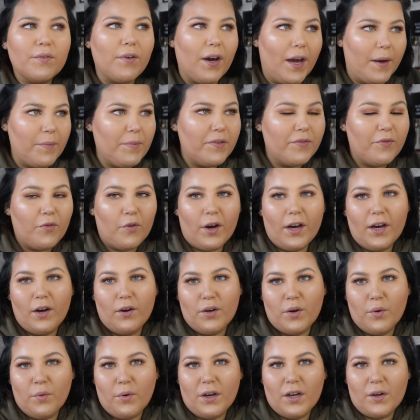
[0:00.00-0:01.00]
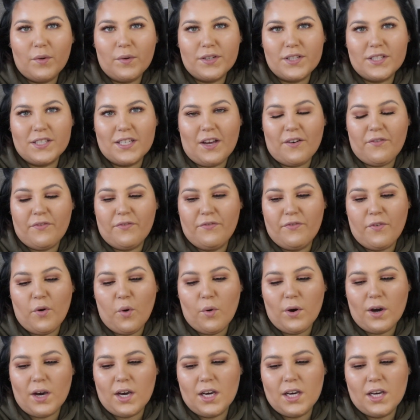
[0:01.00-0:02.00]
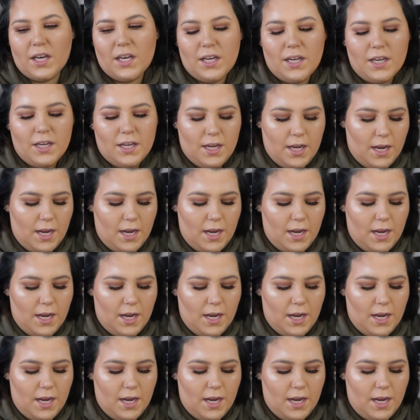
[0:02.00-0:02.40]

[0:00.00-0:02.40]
right before I go to work, which is at 4.